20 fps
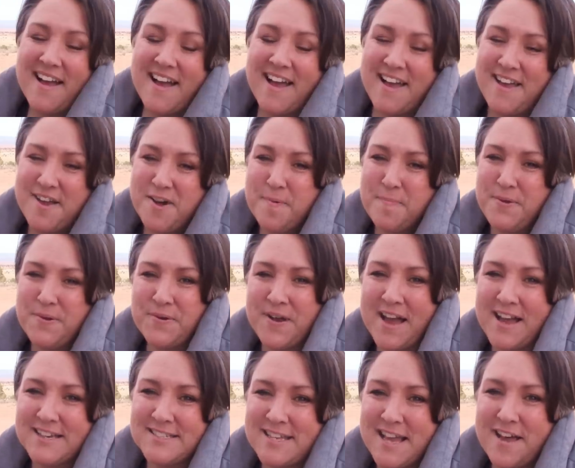I hope you
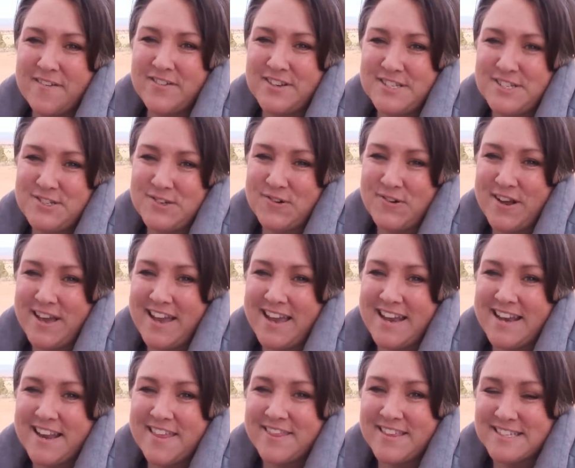guys have
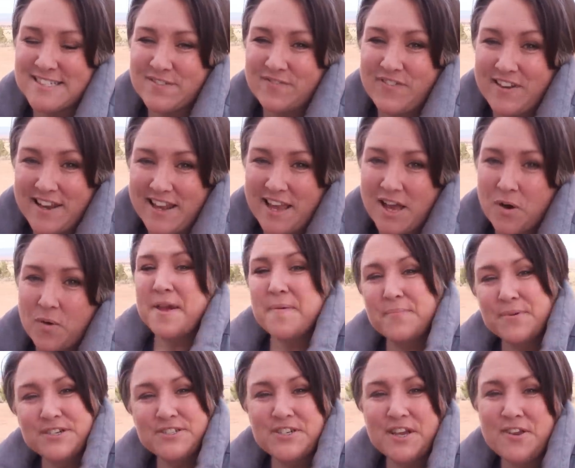enjoyed this video. I
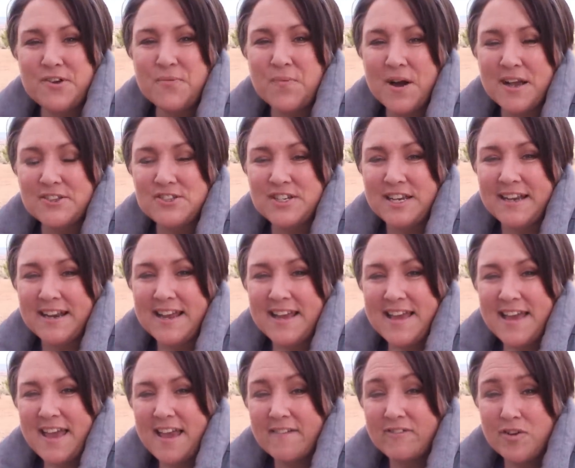appreciate you watching.
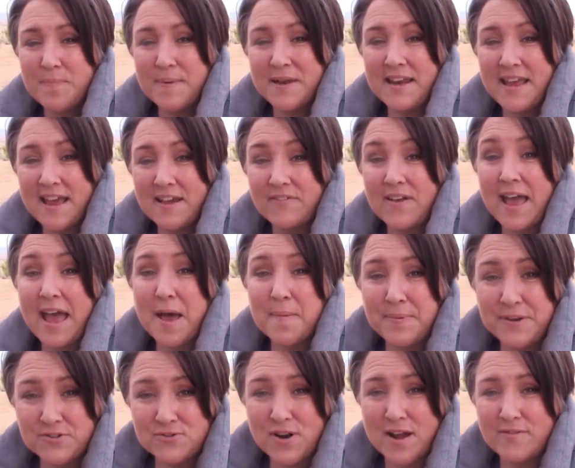Everybody have
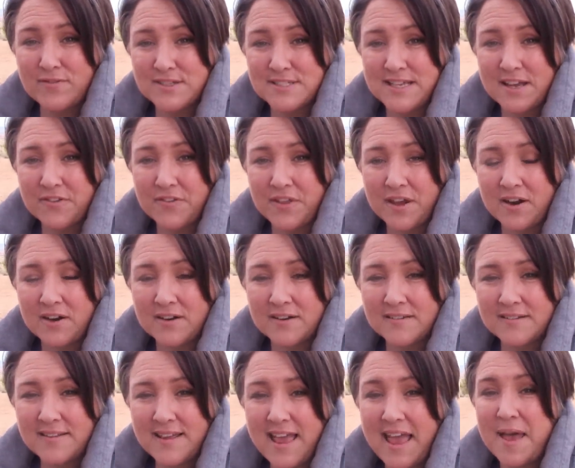happy travels out there
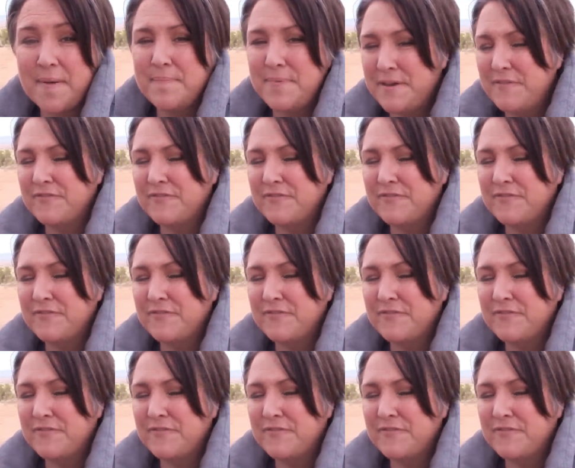and be